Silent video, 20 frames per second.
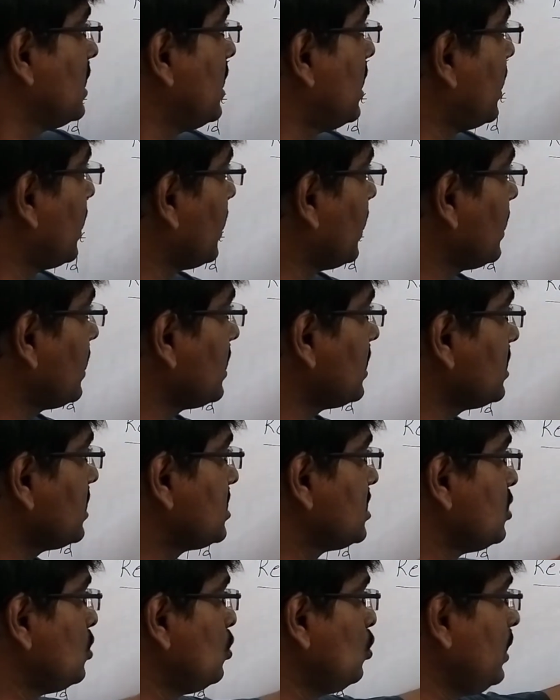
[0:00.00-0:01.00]

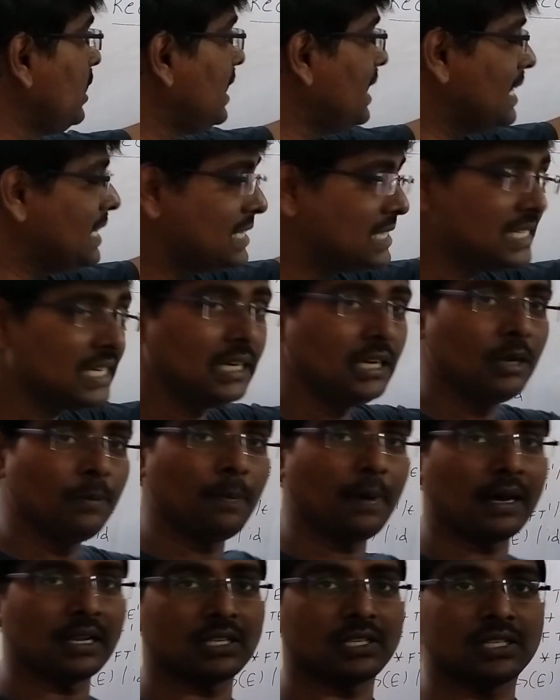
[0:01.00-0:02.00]
recursive descent
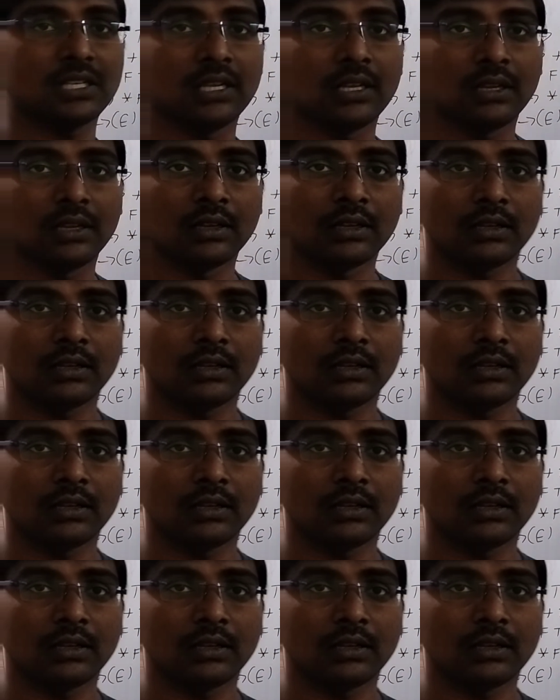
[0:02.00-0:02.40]
parsing.